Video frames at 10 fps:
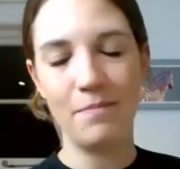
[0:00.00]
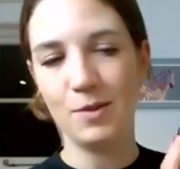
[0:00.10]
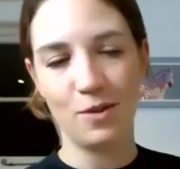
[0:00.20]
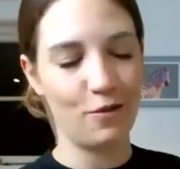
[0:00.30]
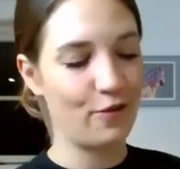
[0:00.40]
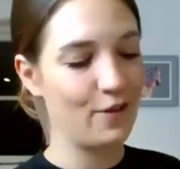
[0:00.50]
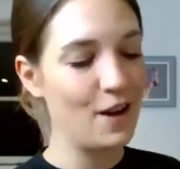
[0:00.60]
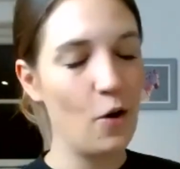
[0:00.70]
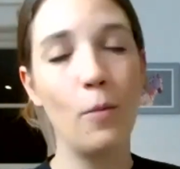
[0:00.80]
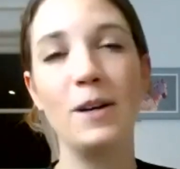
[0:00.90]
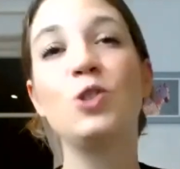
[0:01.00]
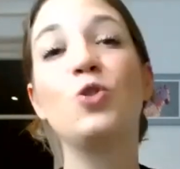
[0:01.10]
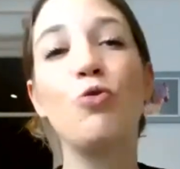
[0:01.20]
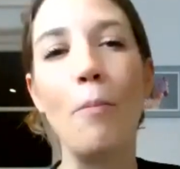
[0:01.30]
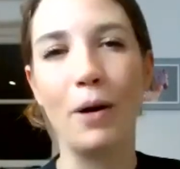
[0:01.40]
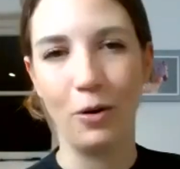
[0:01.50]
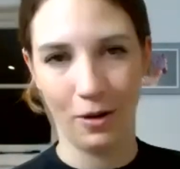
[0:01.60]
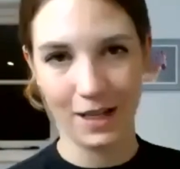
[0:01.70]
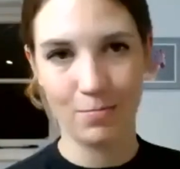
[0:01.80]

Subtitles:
sort of almost tropical